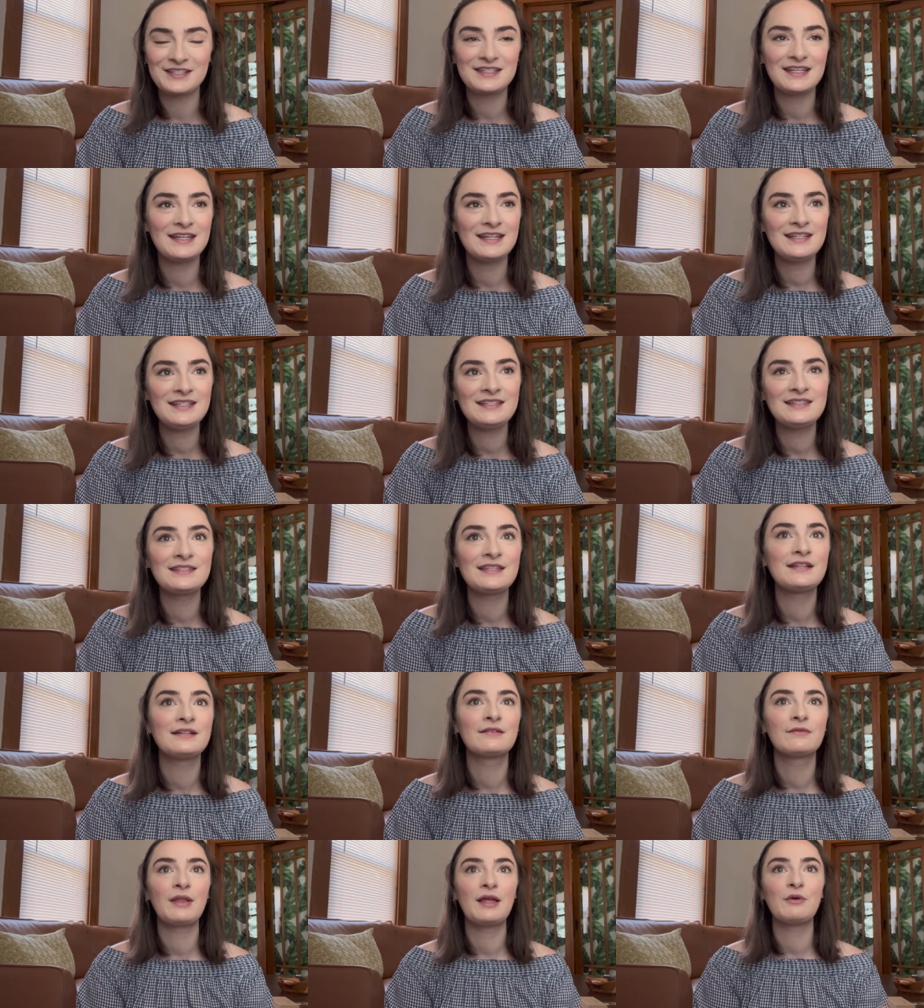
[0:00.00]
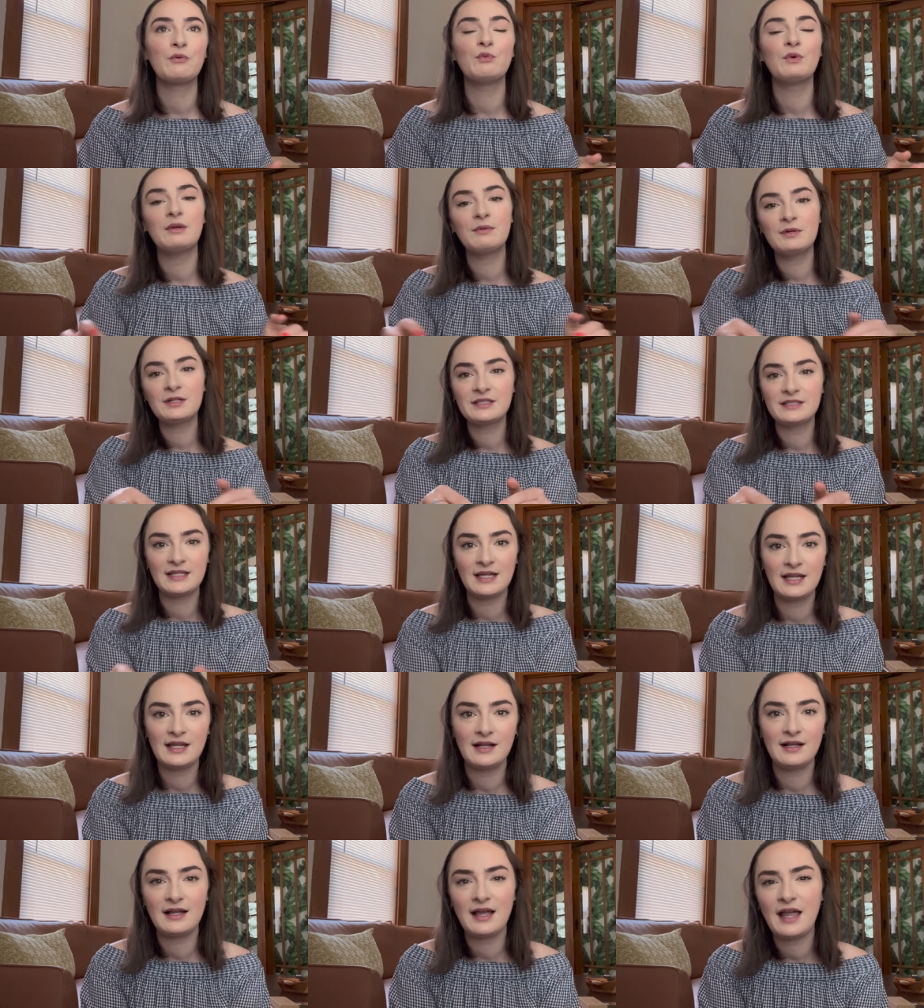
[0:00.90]
It is like we were
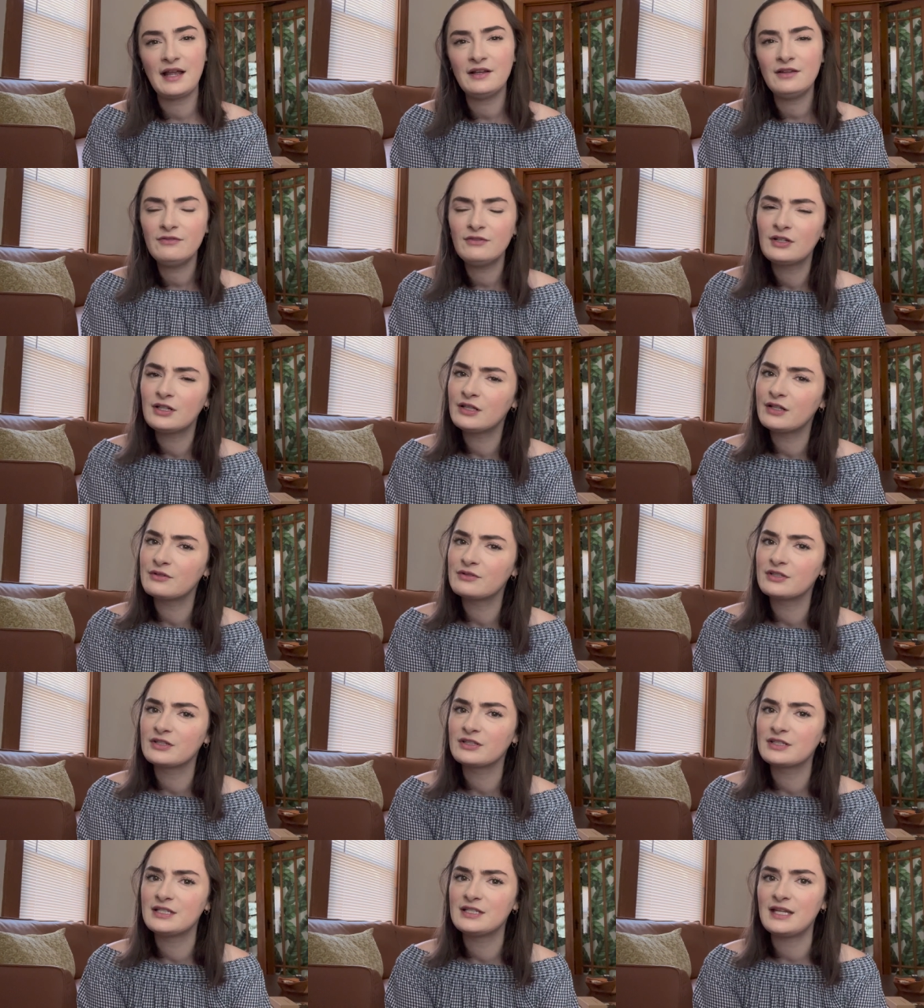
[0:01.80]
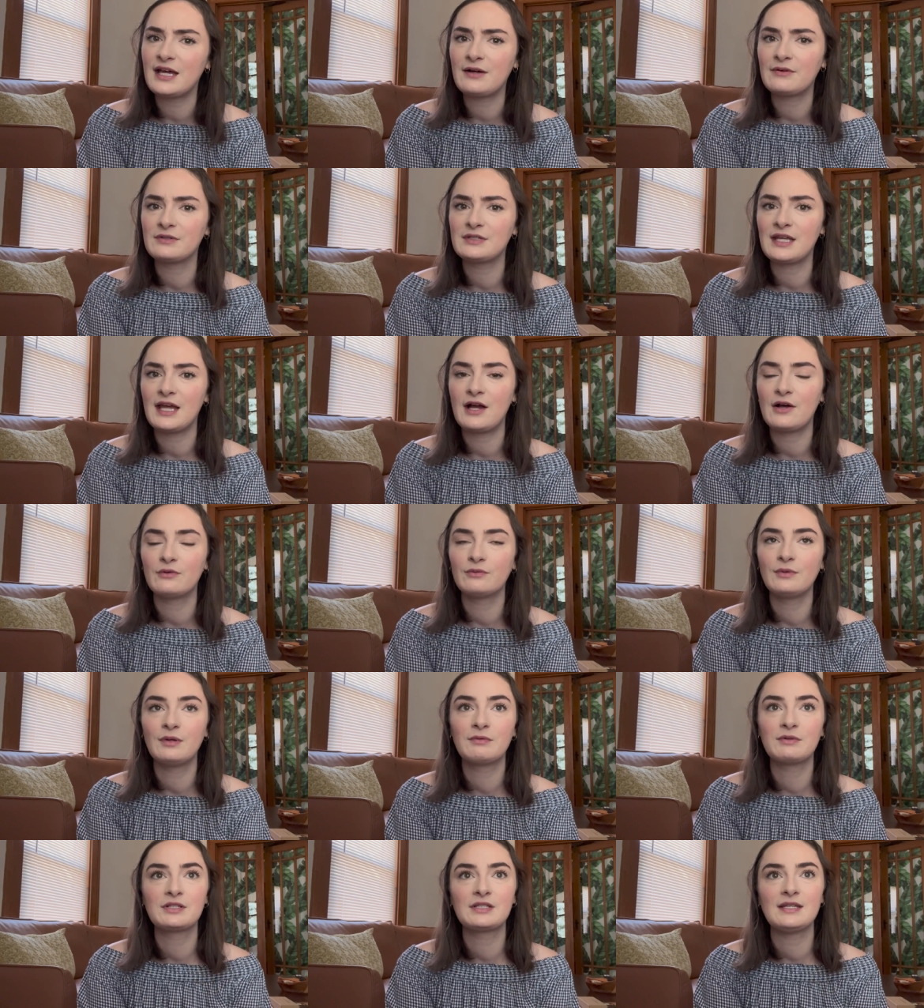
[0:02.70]
staying kind of closer to downtown. We
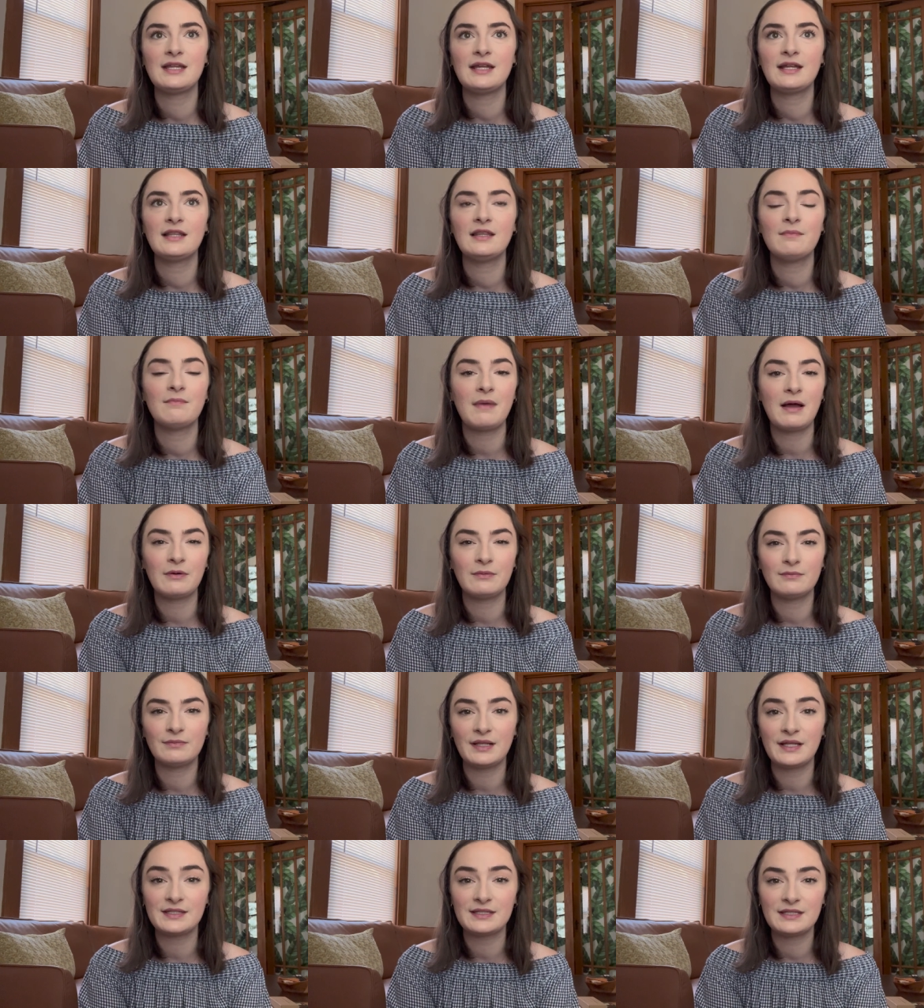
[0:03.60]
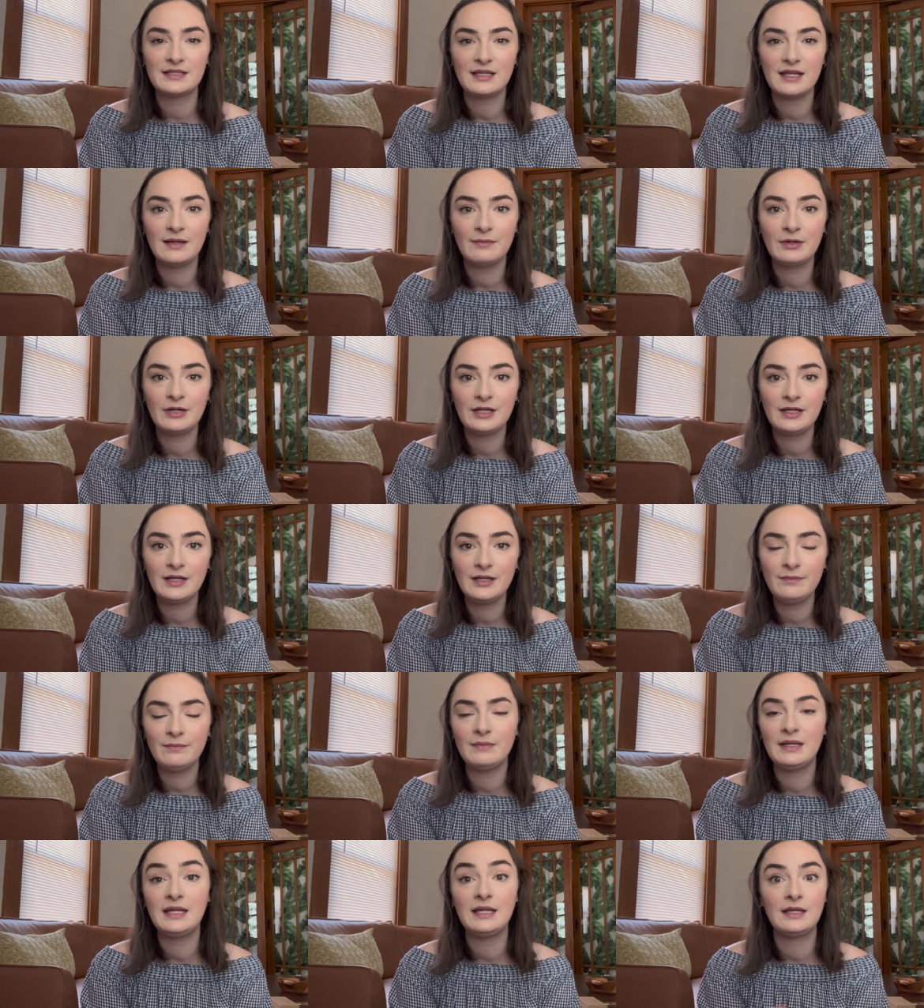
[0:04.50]
were staying in the Mount Pleasant neighborhood,
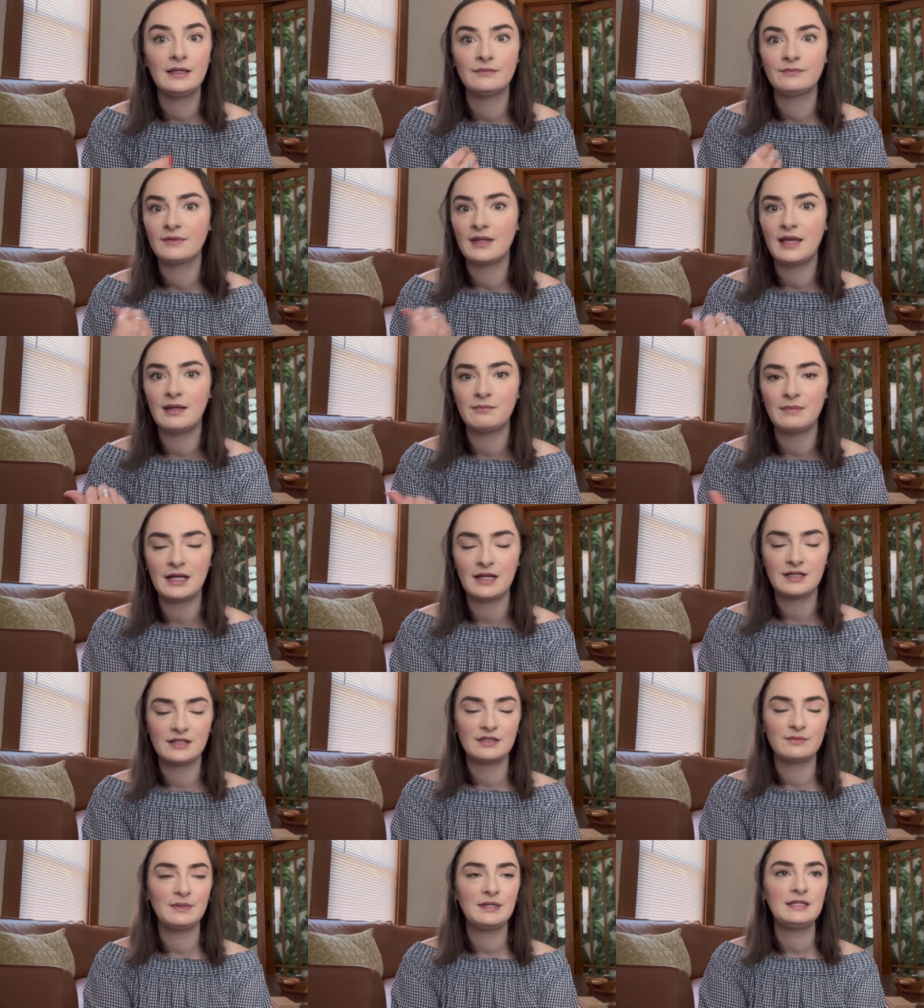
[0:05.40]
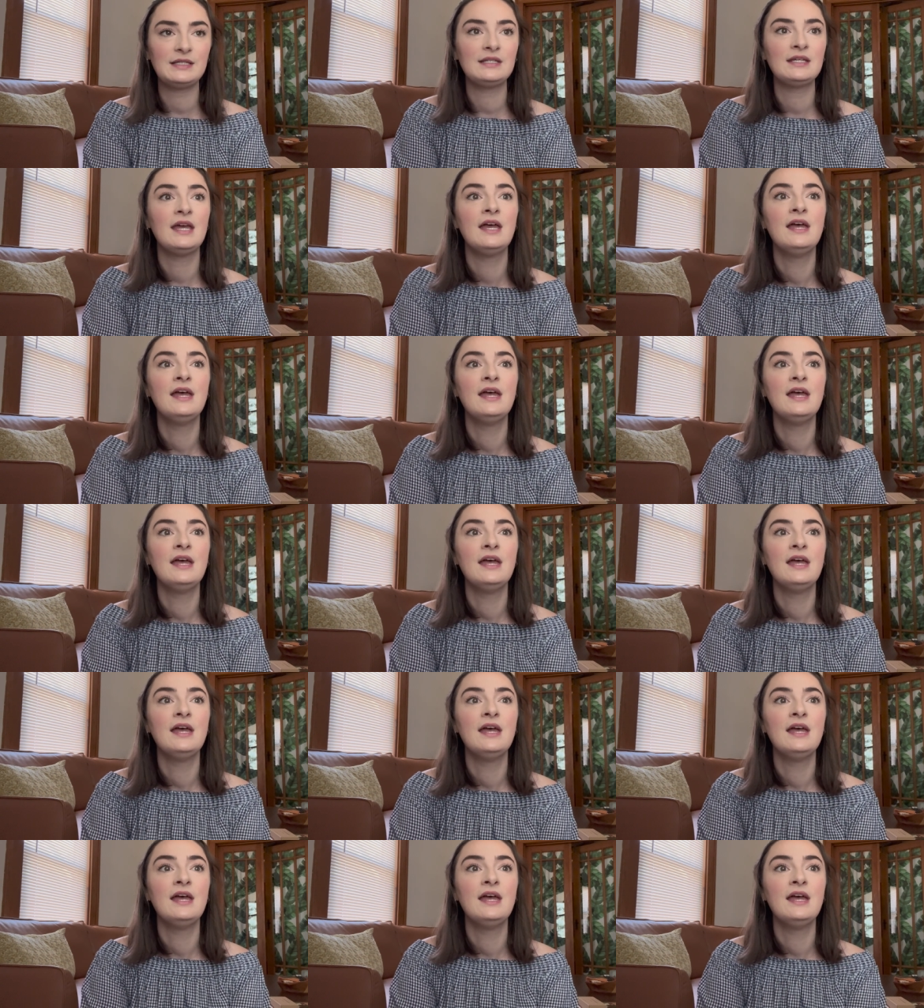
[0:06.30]
me and my husband,